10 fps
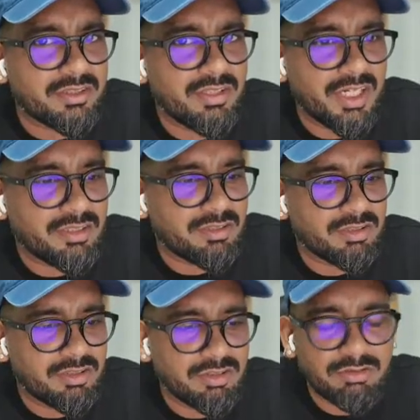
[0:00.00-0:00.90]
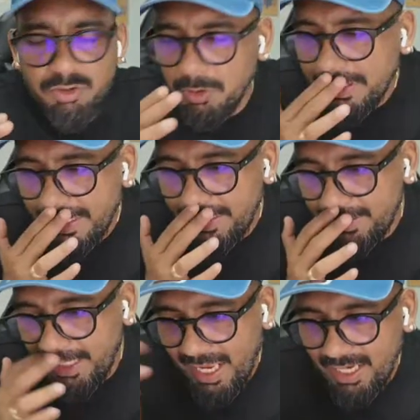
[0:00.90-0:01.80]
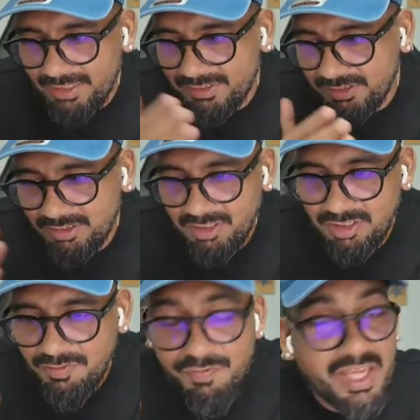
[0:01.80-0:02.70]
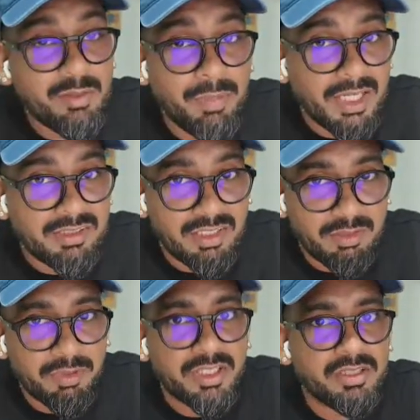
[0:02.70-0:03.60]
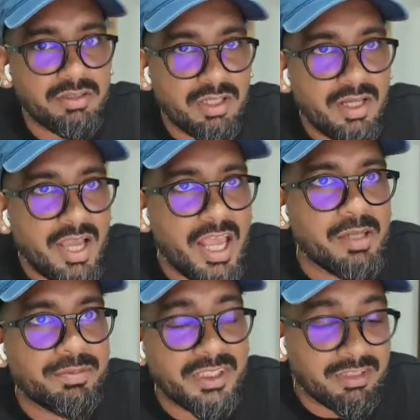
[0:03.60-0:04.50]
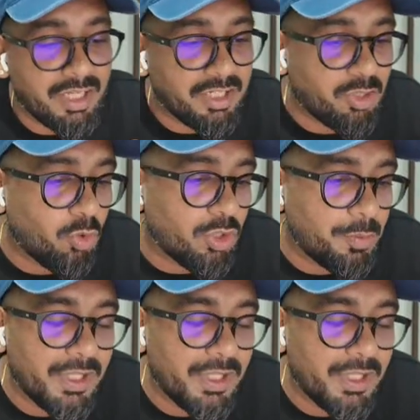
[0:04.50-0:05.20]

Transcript: right? So don't take it as very binary, but it helps. It could be